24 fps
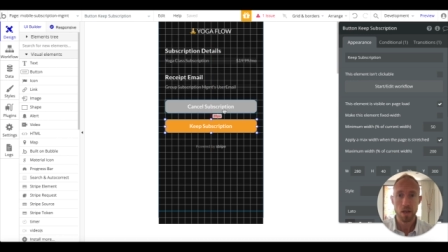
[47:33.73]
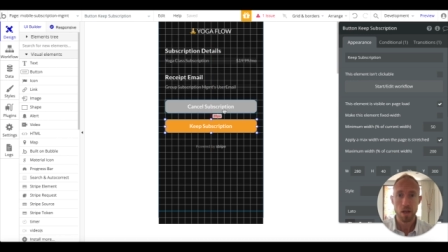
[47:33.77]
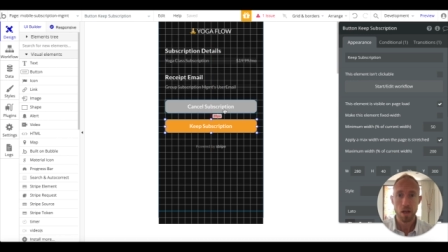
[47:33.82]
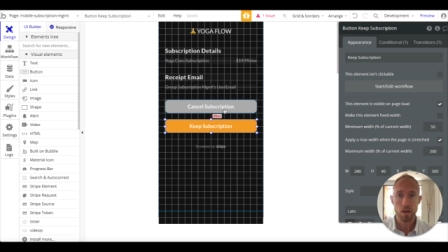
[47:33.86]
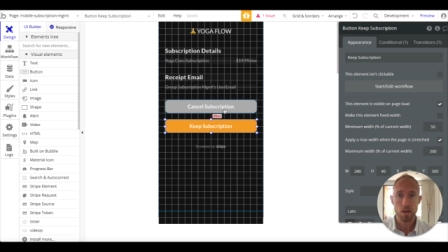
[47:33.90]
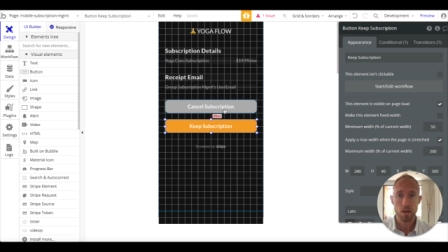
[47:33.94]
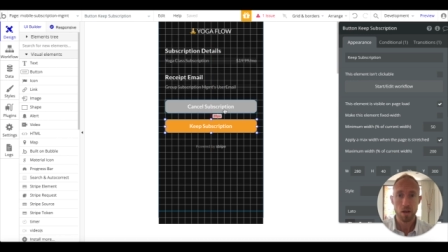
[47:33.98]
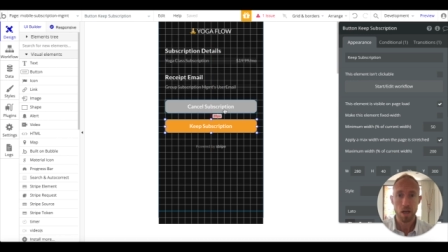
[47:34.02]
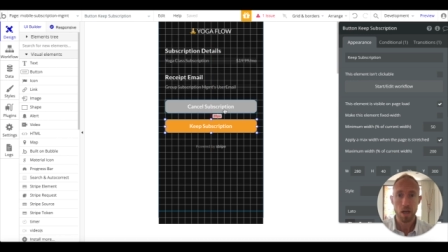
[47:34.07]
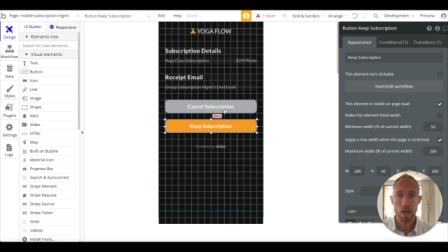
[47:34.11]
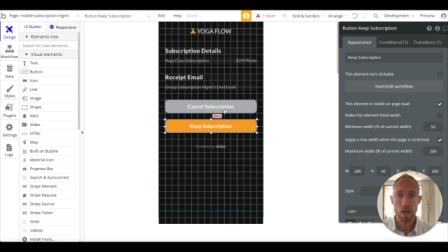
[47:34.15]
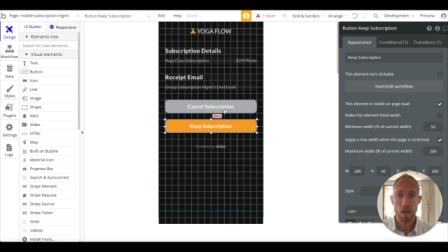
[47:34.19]

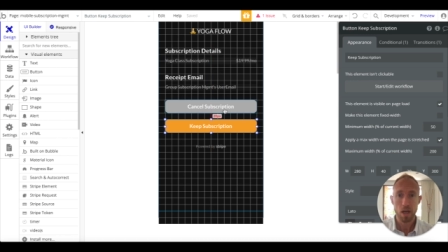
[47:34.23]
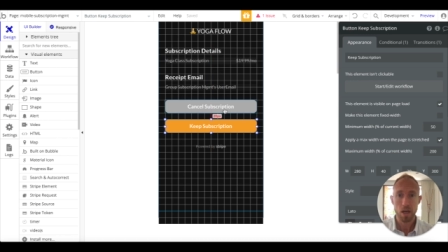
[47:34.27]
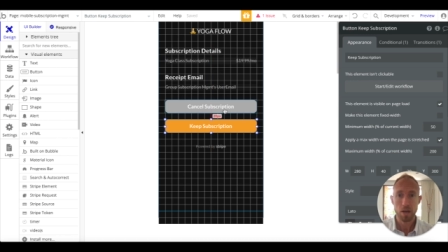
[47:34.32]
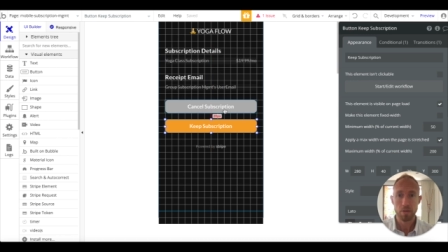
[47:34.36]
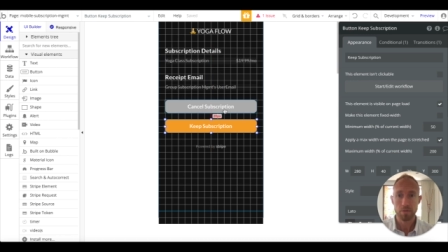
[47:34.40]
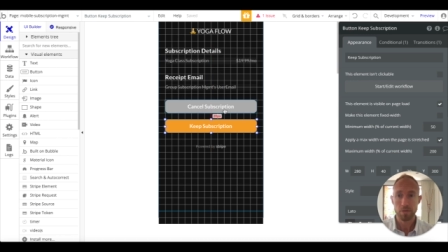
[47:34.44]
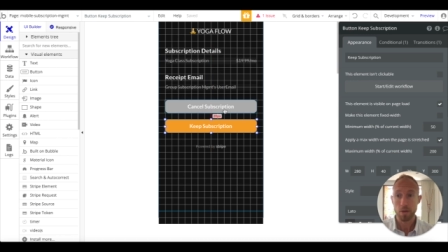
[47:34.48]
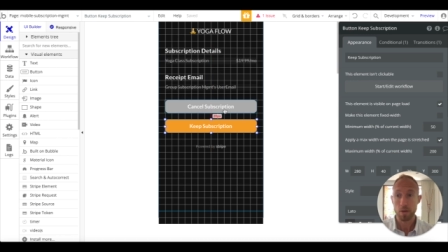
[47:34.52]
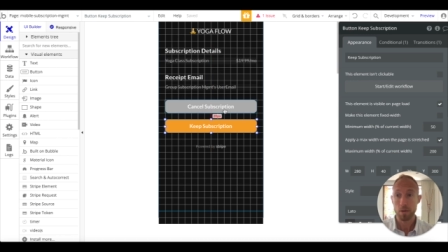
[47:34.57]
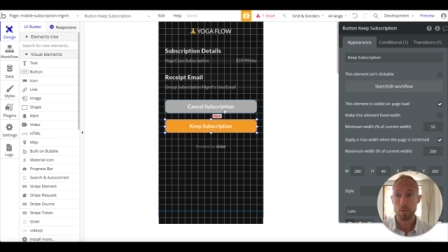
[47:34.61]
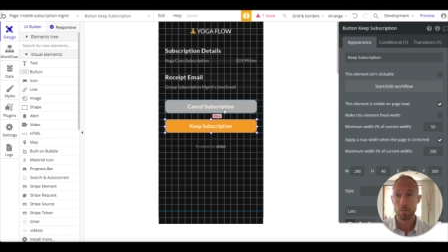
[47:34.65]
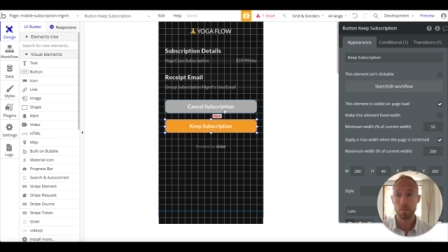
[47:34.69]
uh,
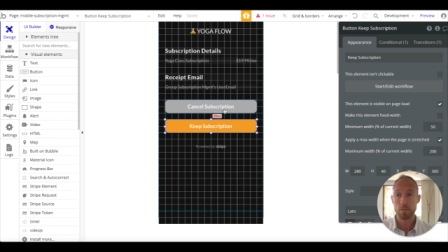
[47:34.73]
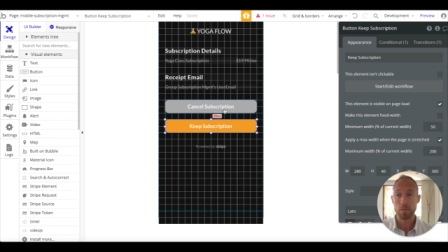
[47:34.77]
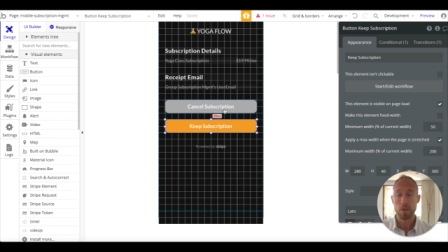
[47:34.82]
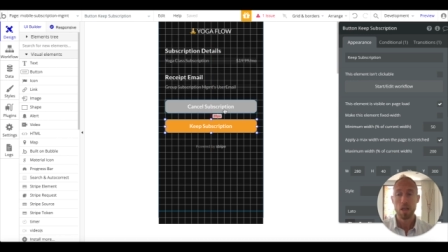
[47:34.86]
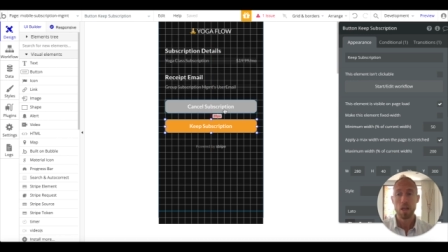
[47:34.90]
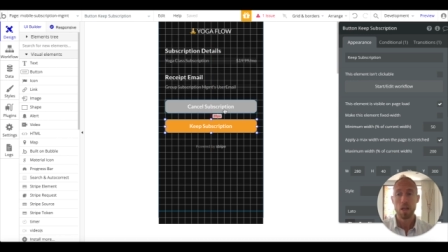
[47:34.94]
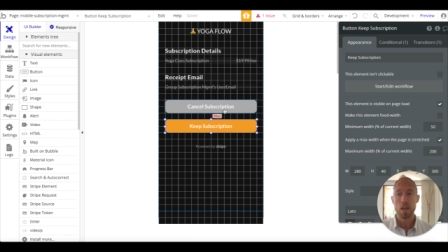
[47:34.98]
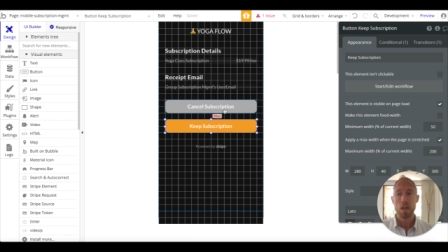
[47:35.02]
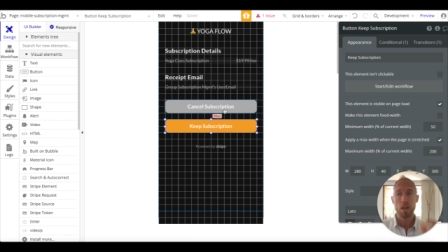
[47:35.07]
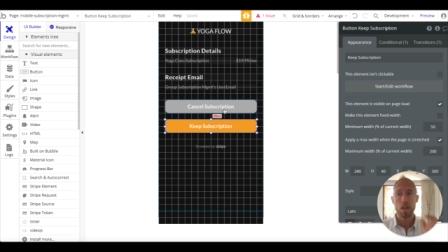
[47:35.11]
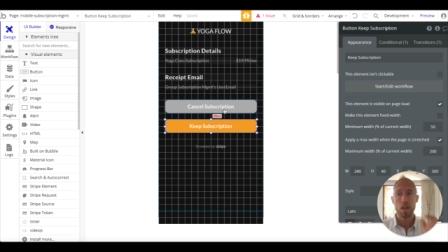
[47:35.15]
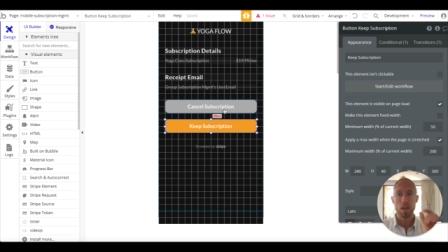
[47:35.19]
from
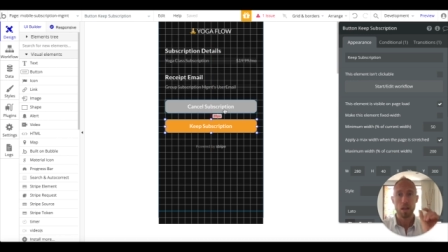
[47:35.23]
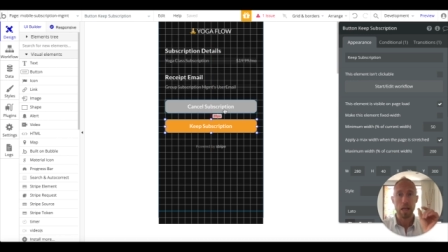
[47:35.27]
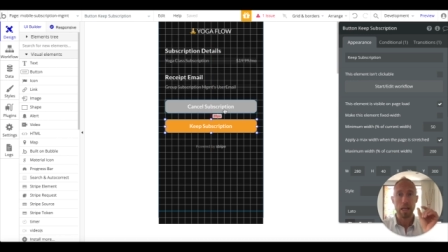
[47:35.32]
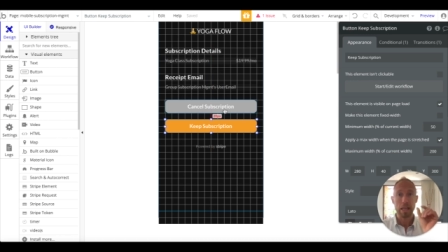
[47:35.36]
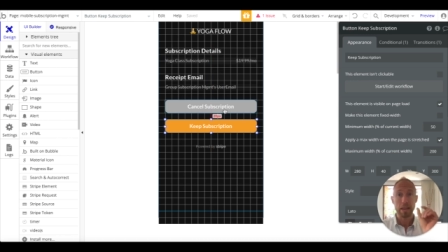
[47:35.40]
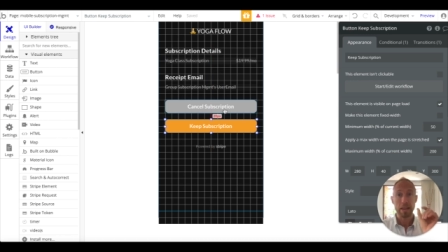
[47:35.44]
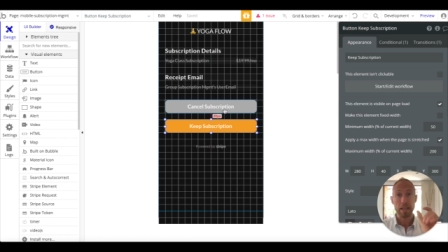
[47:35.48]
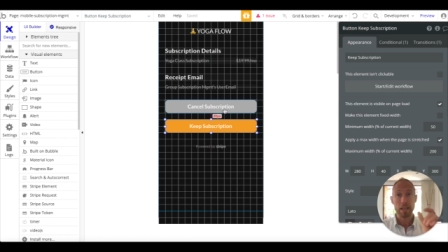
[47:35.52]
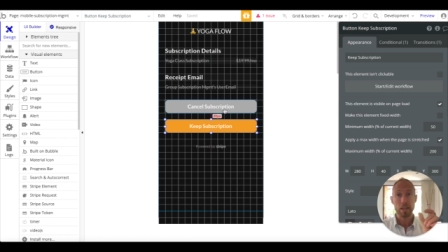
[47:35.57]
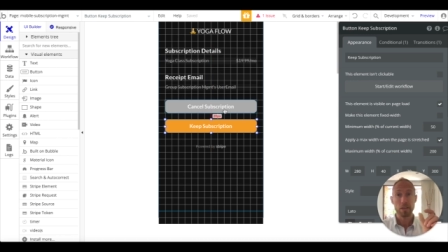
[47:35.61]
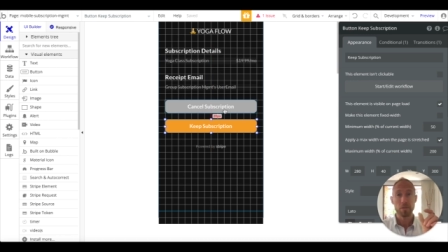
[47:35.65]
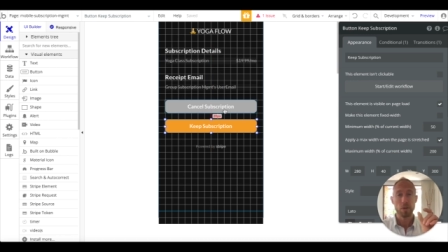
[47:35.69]
a
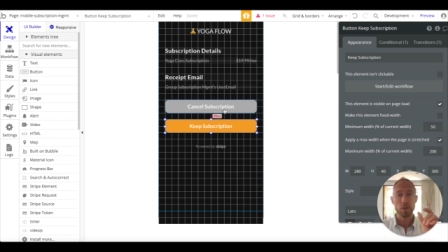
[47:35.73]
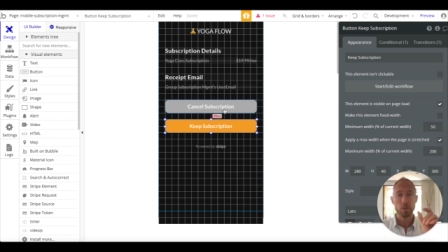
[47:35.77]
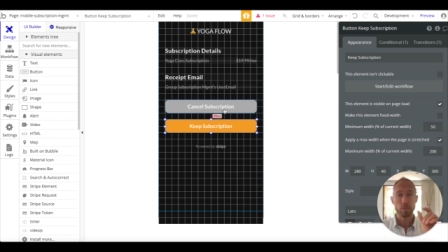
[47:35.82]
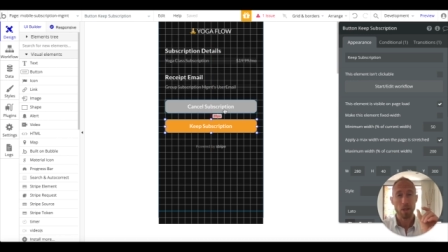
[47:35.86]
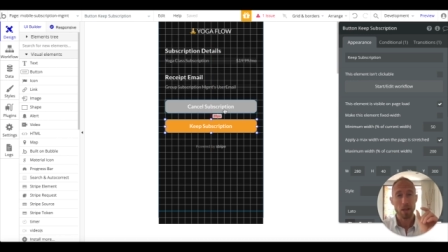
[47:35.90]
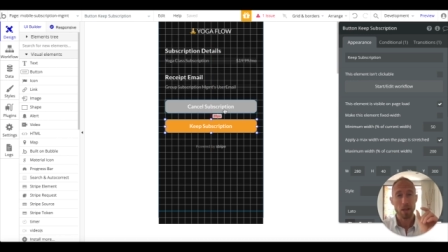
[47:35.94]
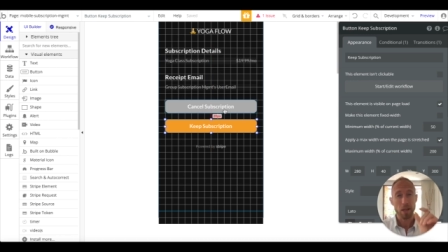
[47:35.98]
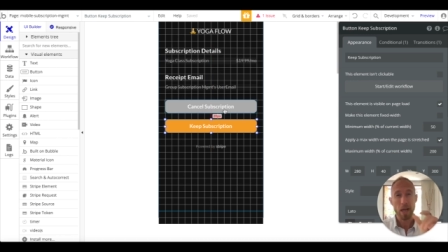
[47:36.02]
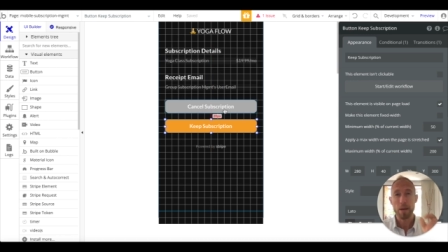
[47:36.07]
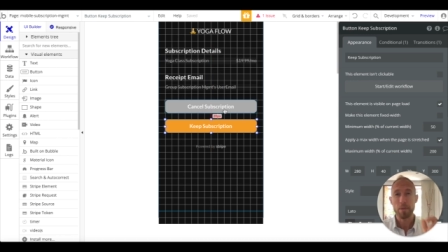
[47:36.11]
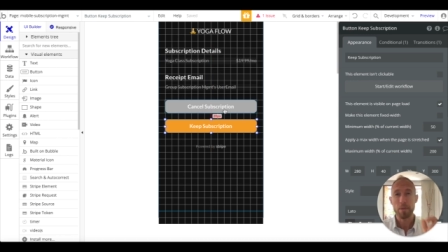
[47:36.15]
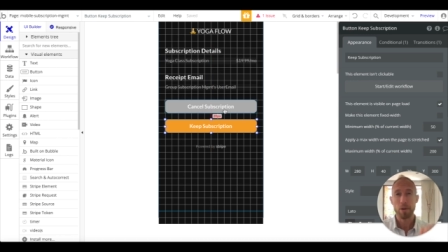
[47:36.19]
link from the
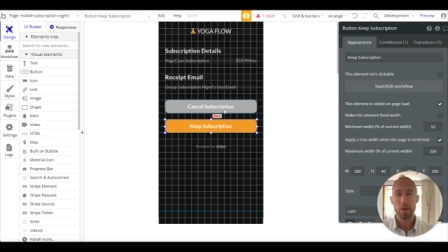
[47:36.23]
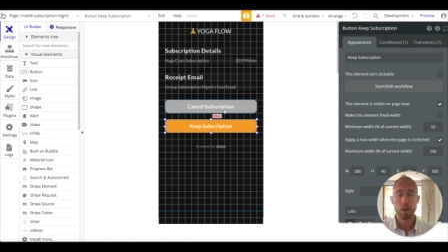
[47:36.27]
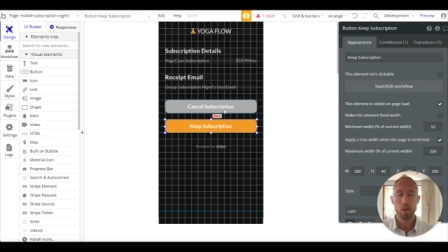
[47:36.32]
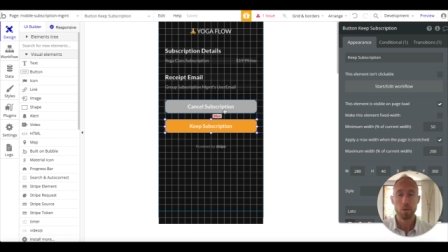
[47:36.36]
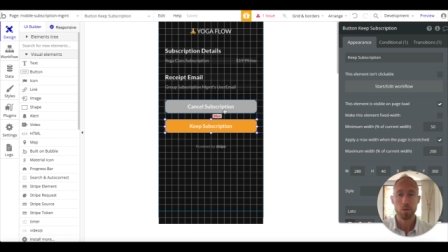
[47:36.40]
library,